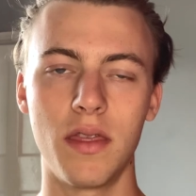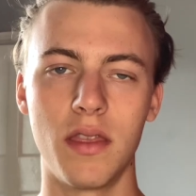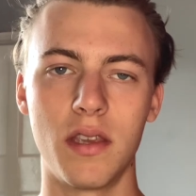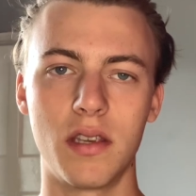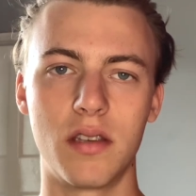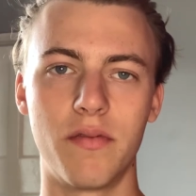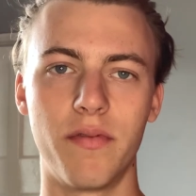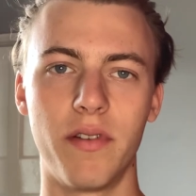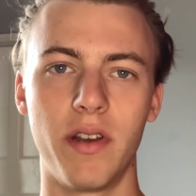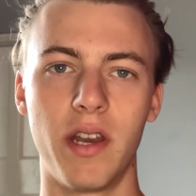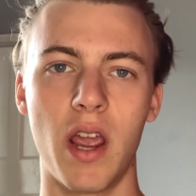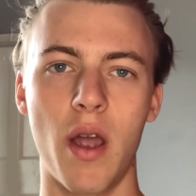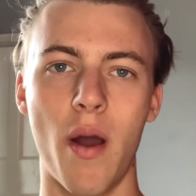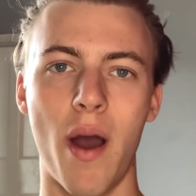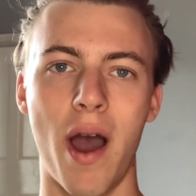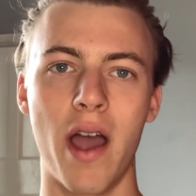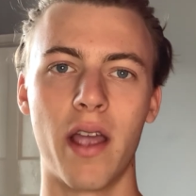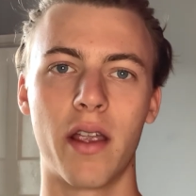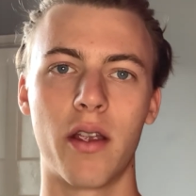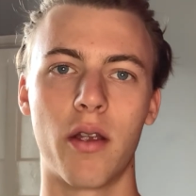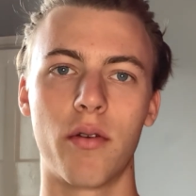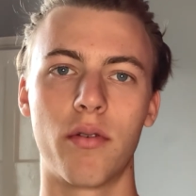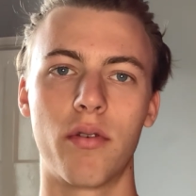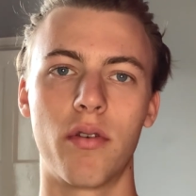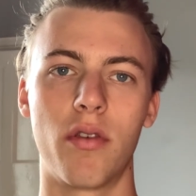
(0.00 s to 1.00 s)
this video, I
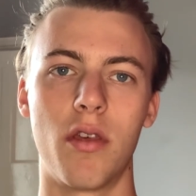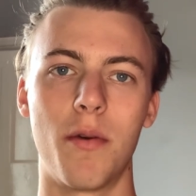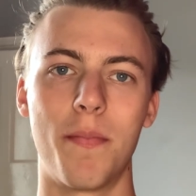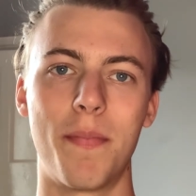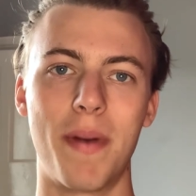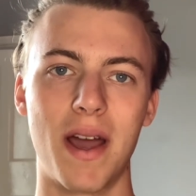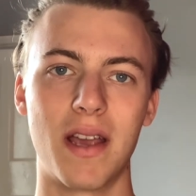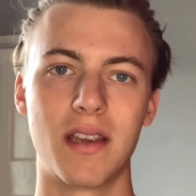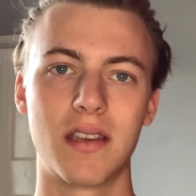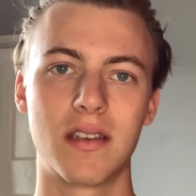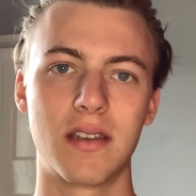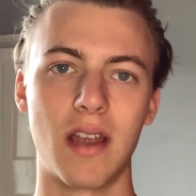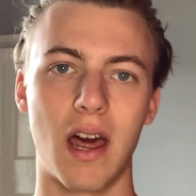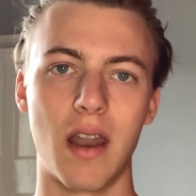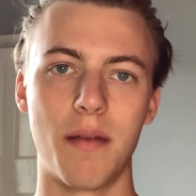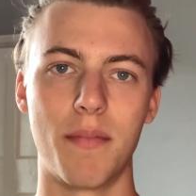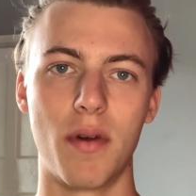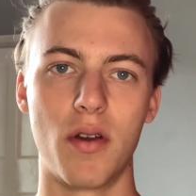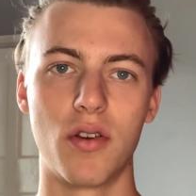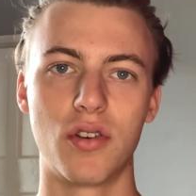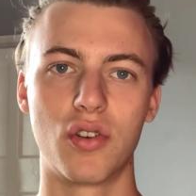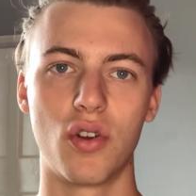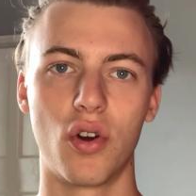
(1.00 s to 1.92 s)
go through the best and most